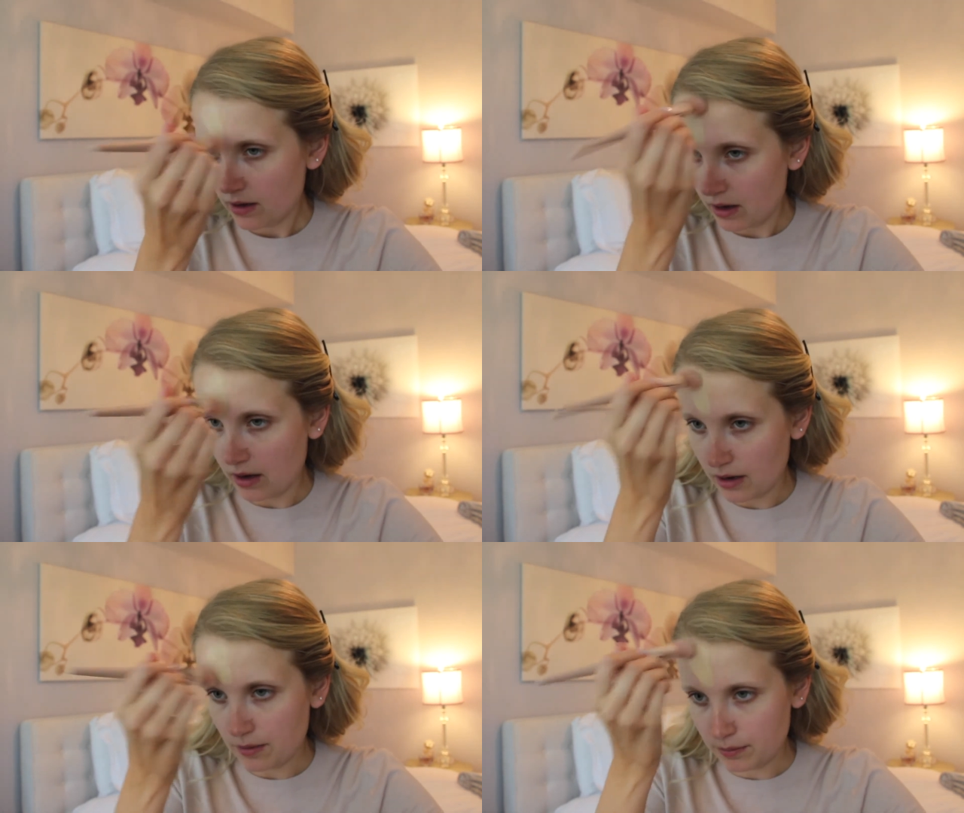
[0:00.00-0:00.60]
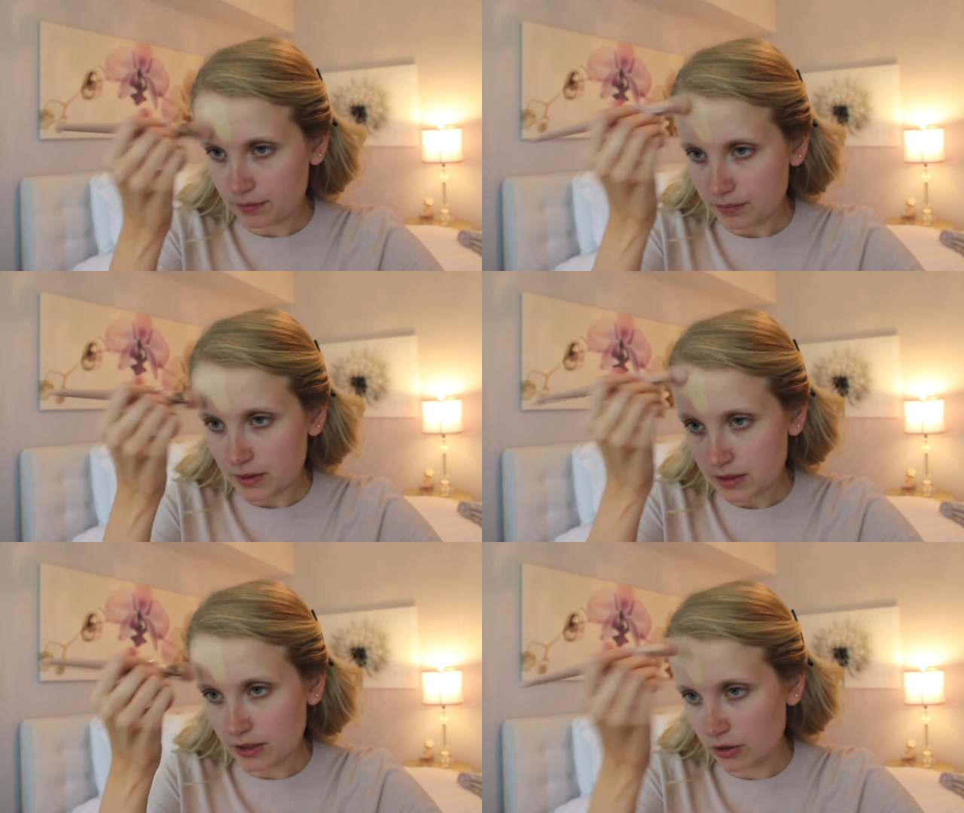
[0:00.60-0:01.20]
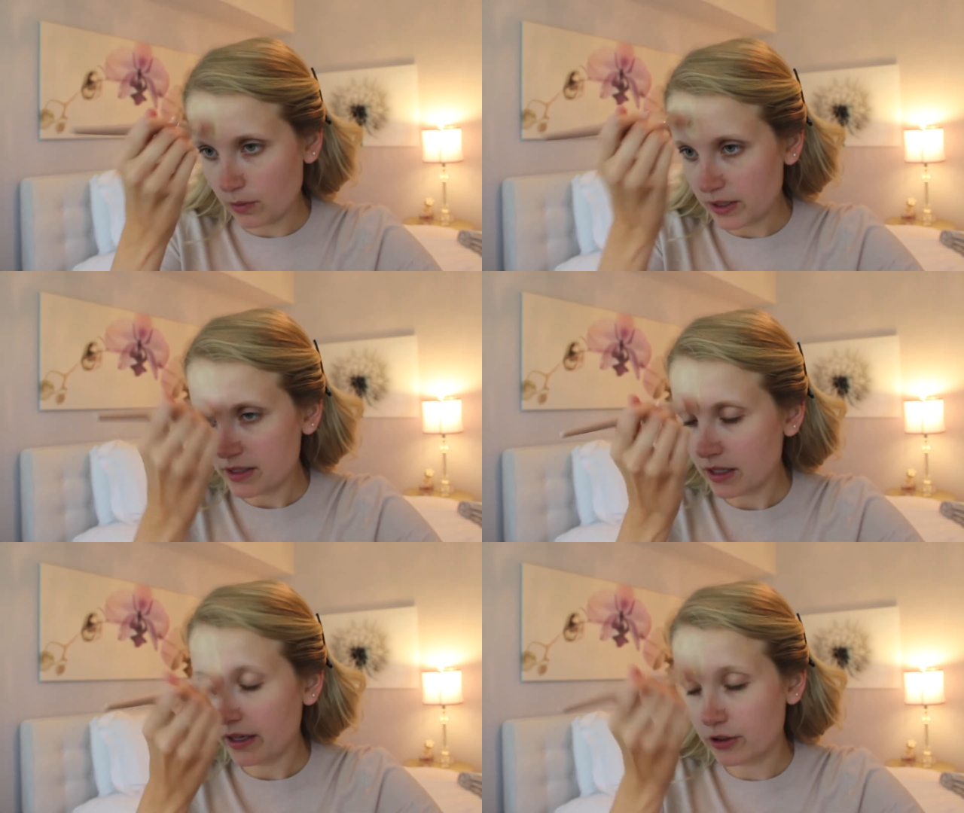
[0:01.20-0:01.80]
because I don't want
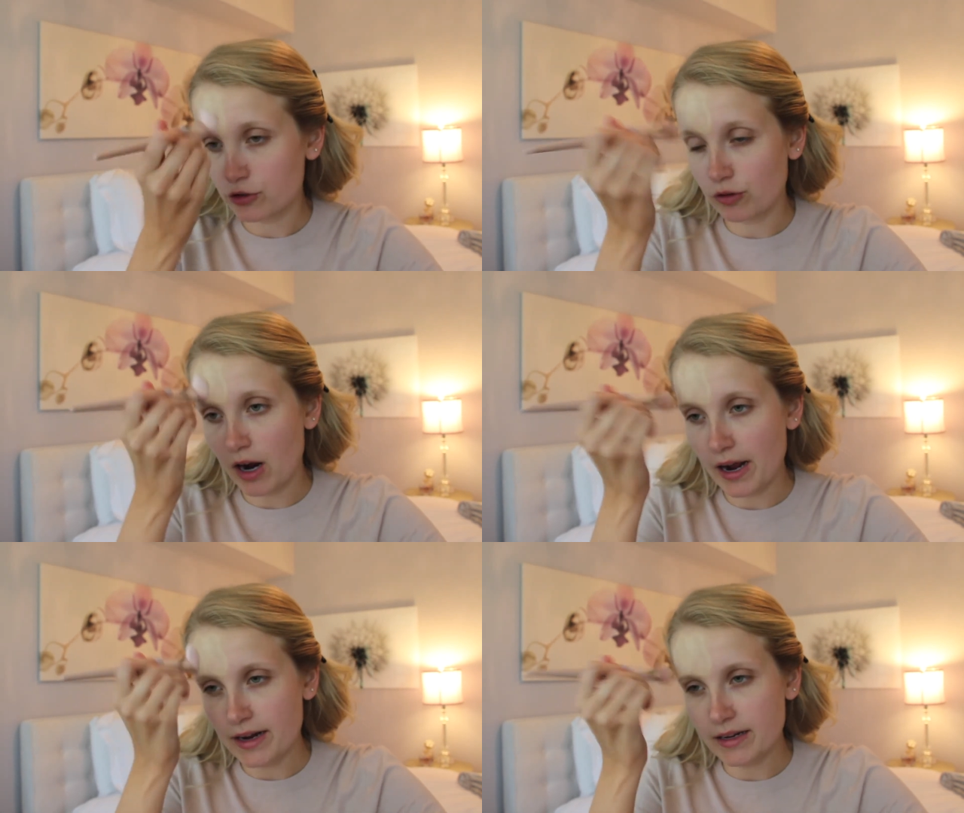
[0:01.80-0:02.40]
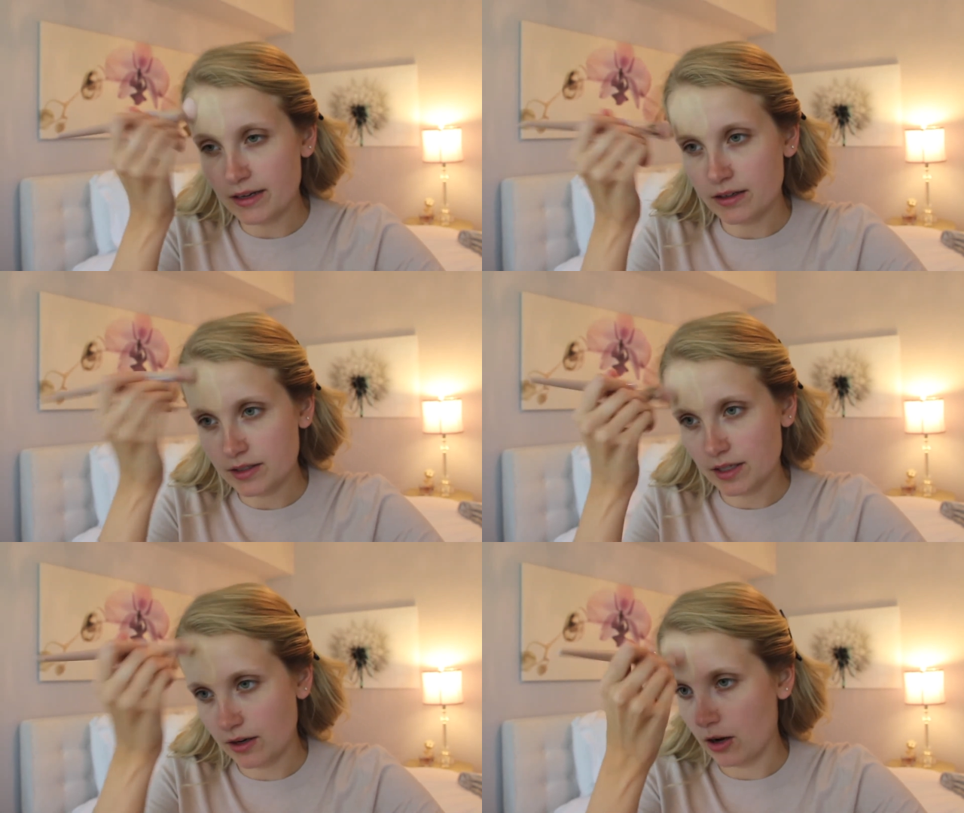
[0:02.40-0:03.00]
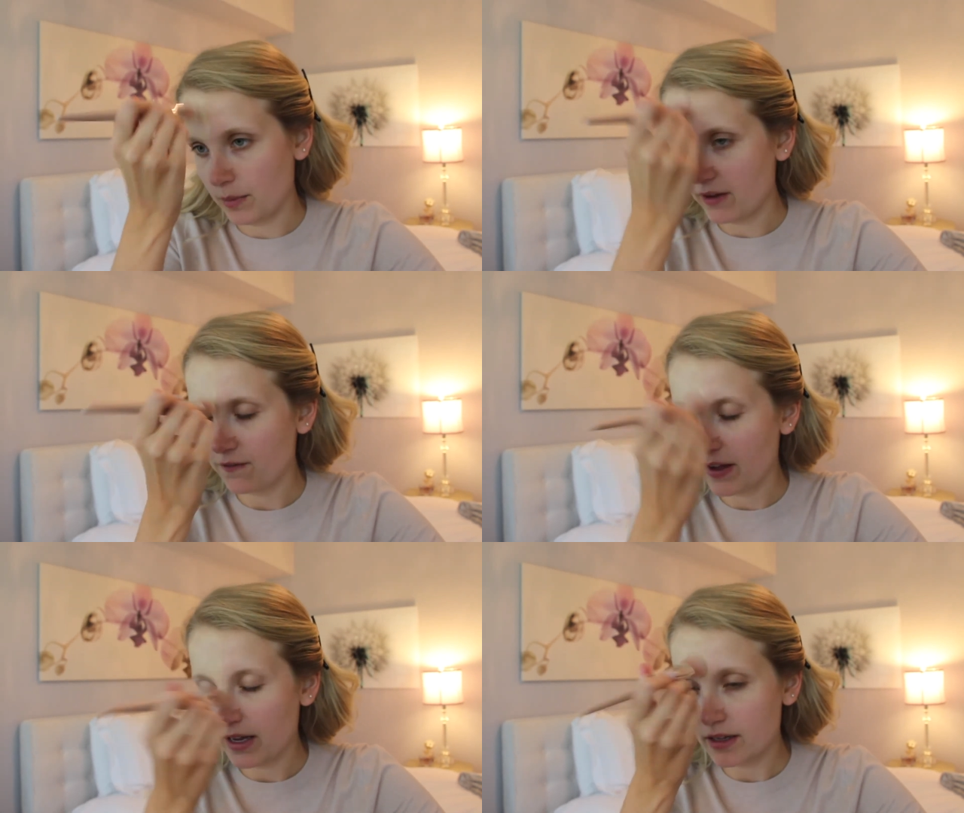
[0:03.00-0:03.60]
it to like dry sitting on my
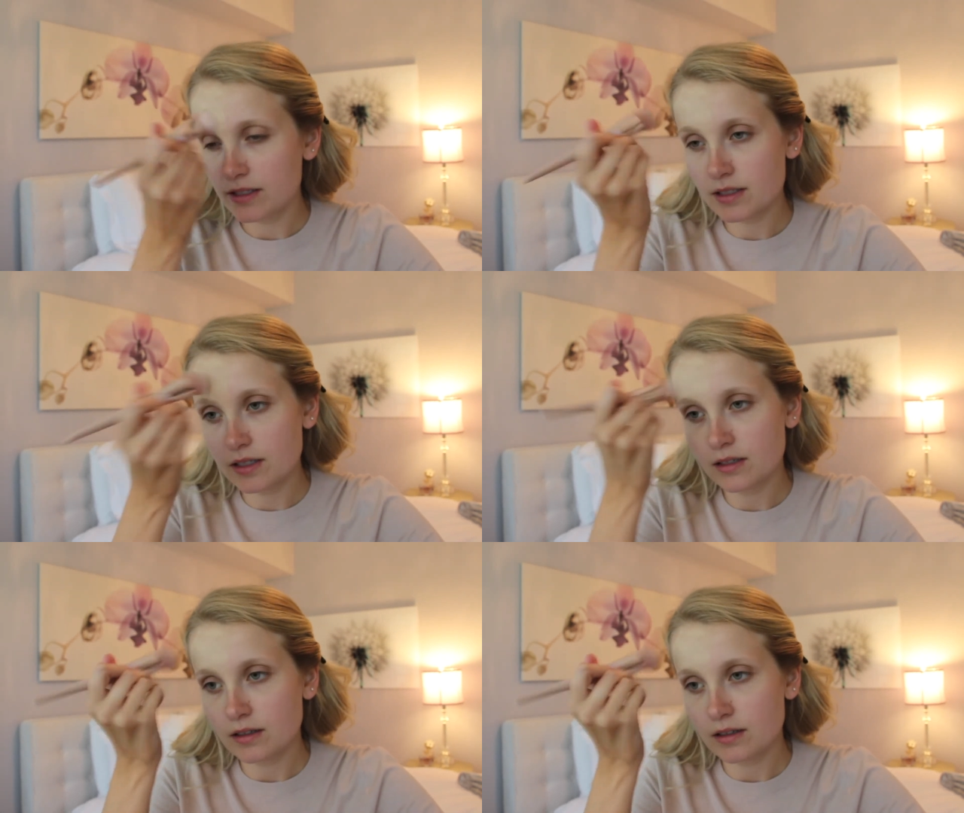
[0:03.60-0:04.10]
face.